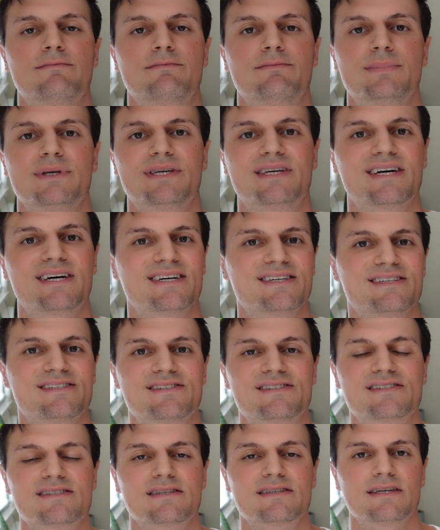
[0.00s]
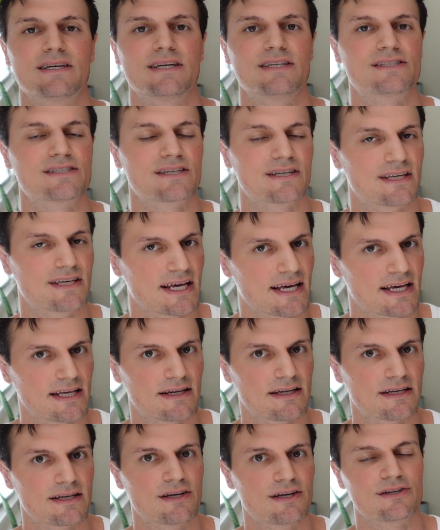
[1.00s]
because it's,
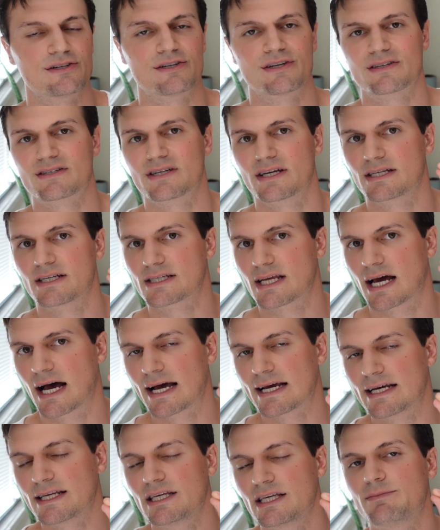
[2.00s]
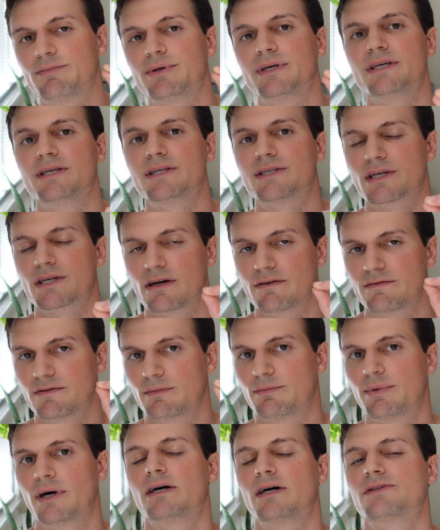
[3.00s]
again, just a tiny piece of
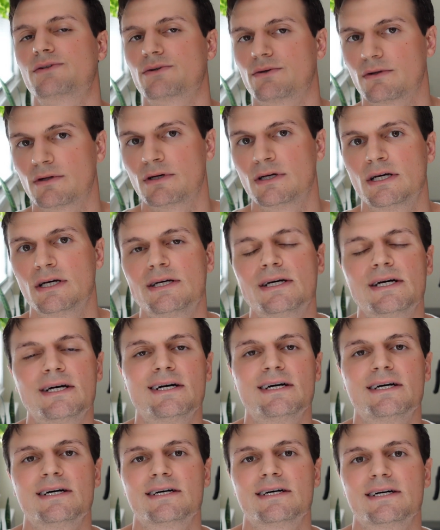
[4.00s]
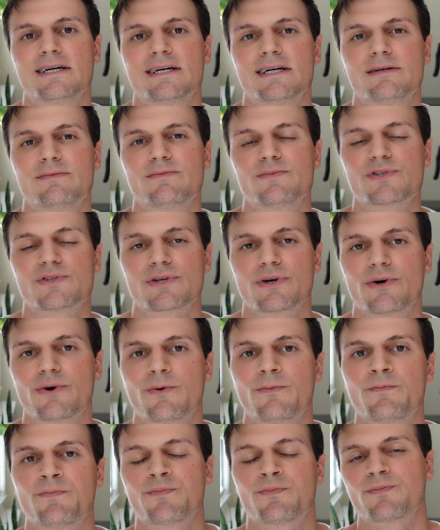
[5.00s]
the puzzle.
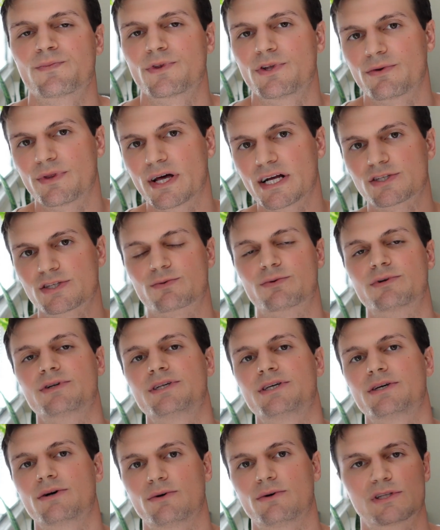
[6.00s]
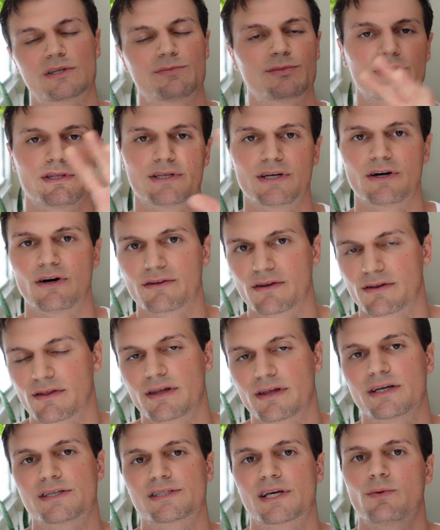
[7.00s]
So that's really ultimately all the
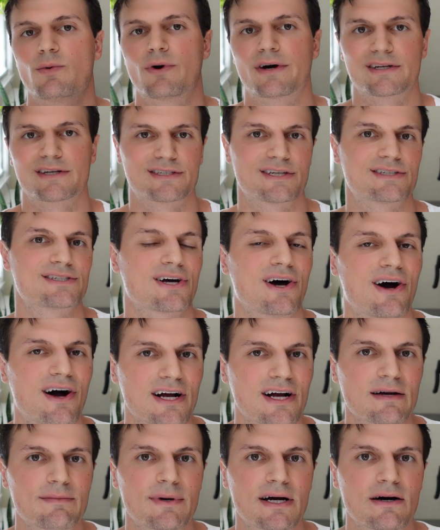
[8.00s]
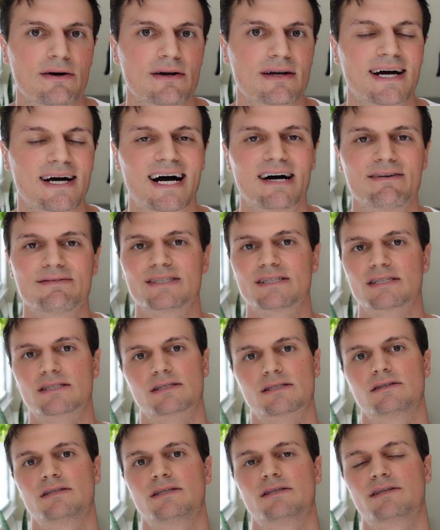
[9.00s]
things I wanted to talk about.
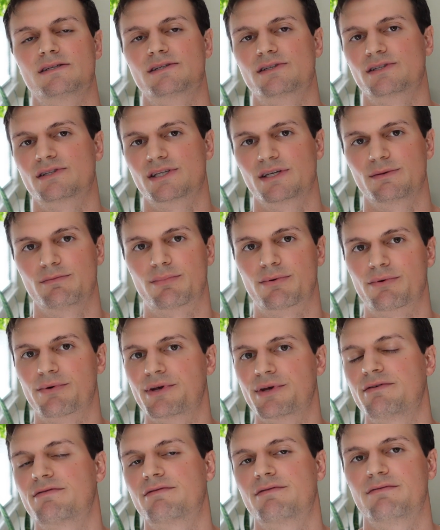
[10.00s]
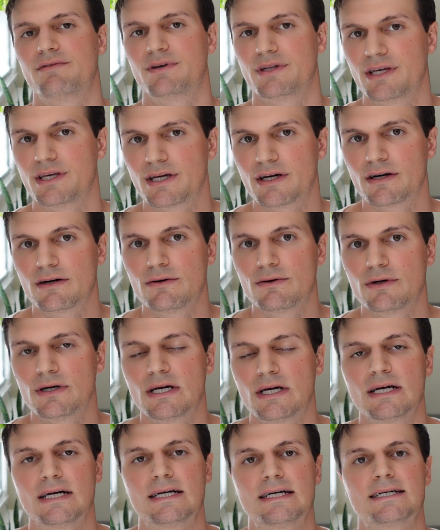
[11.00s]
Obviously, this is a brief video,
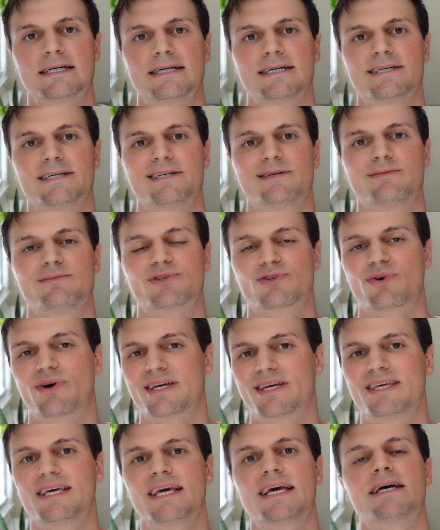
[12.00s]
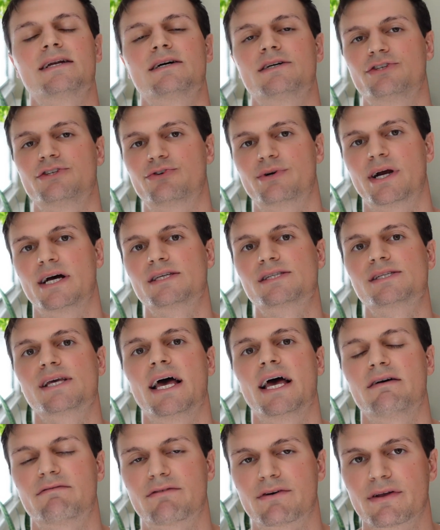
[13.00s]
so I can't address
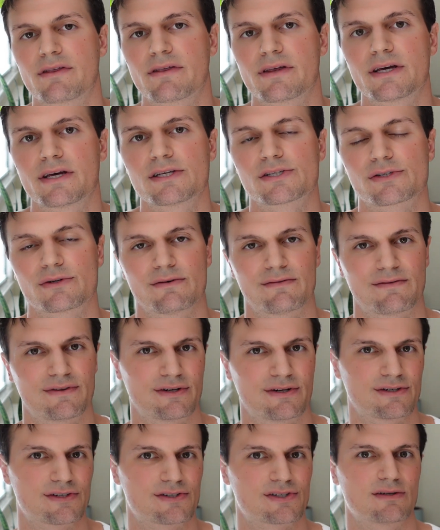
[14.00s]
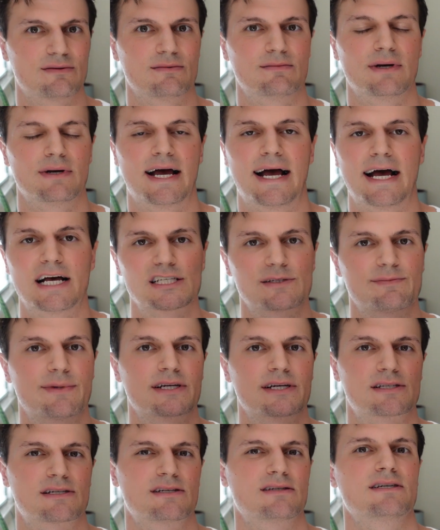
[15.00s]
everything. So if there's some
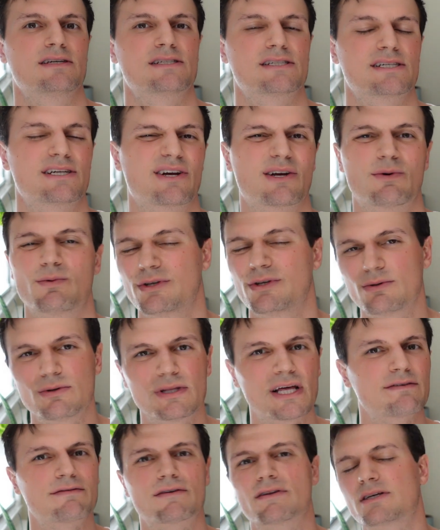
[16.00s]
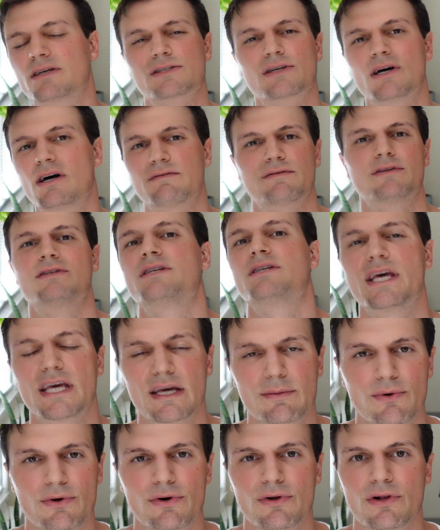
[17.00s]
aspects to this, they're like, well, you left this off the
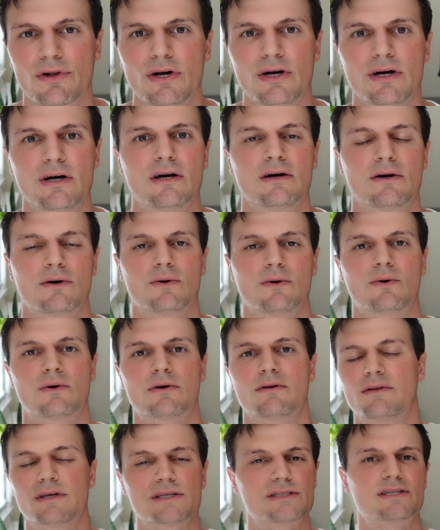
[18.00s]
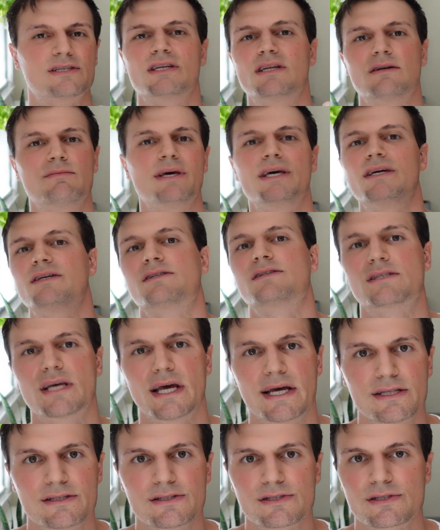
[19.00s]
table, or this didn't make
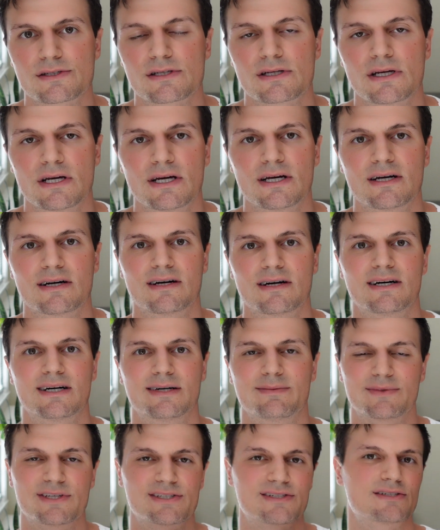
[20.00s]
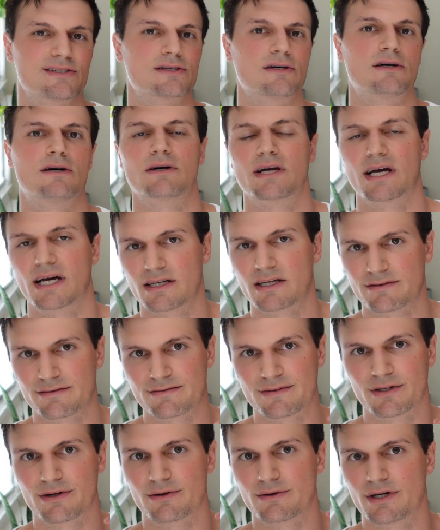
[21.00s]
sense. This is all kind
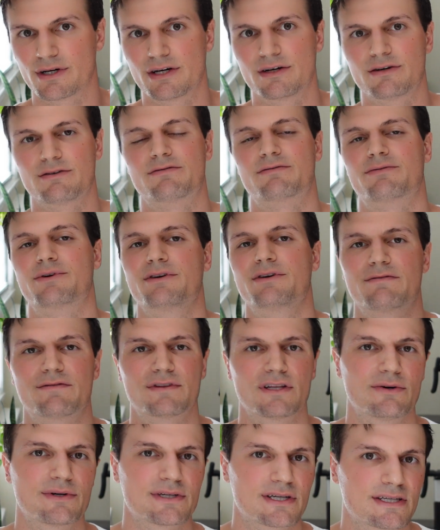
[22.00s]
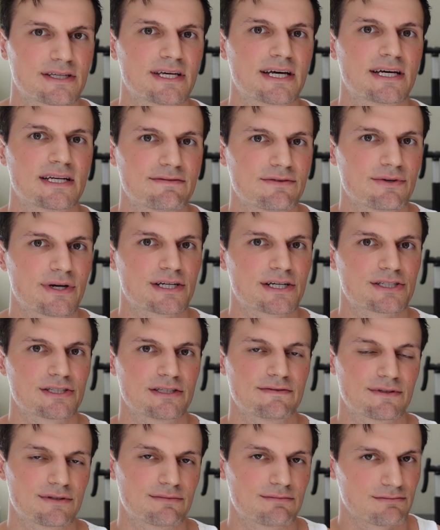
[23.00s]
of, free flowing. Again, if you actually
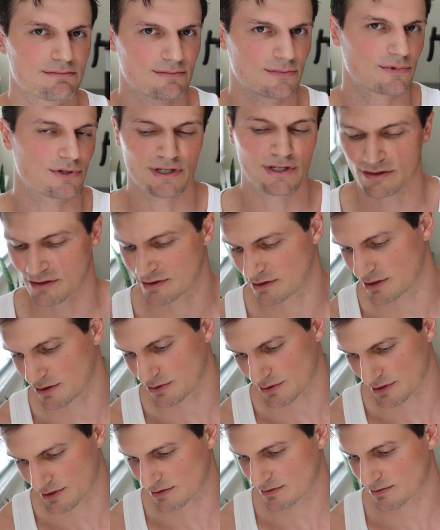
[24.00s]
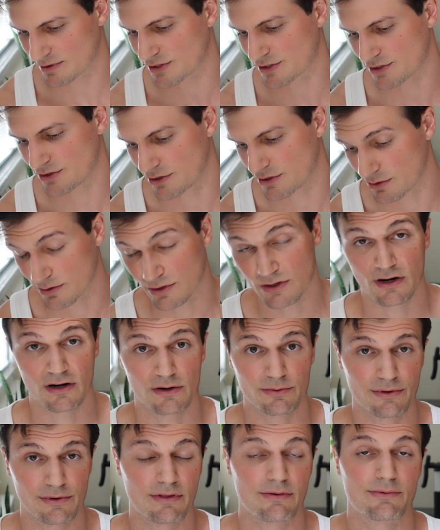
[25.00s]
even look at the notes, it's a note
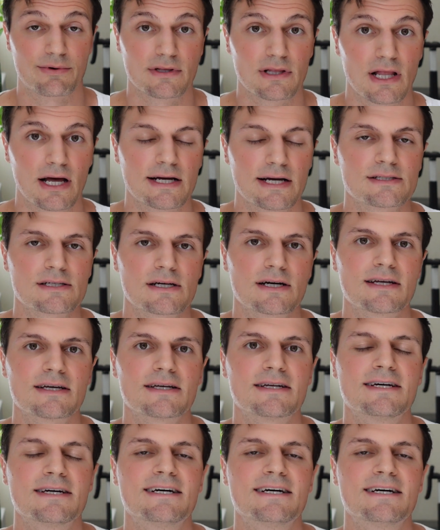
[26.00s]
card with 3 lines on it.